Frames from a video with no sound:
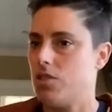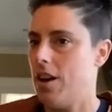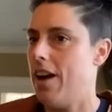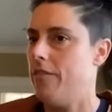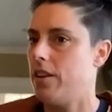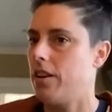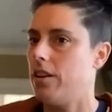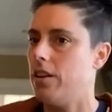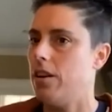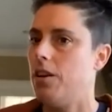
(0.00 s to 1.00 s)
you're having,
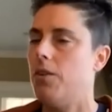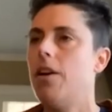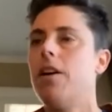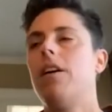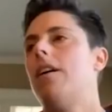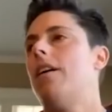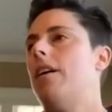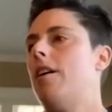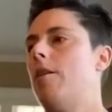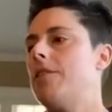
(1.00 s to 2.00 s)

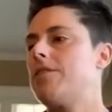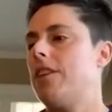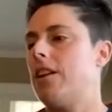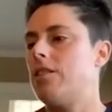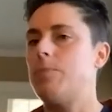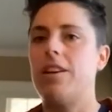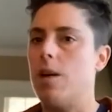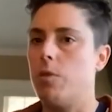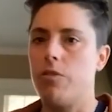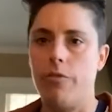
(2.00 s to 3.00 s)
It's like spending
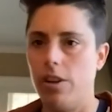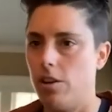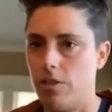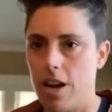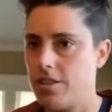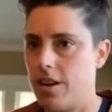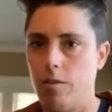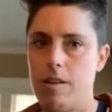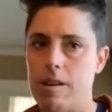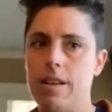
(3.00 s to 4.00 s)
time with Phil at Rocktown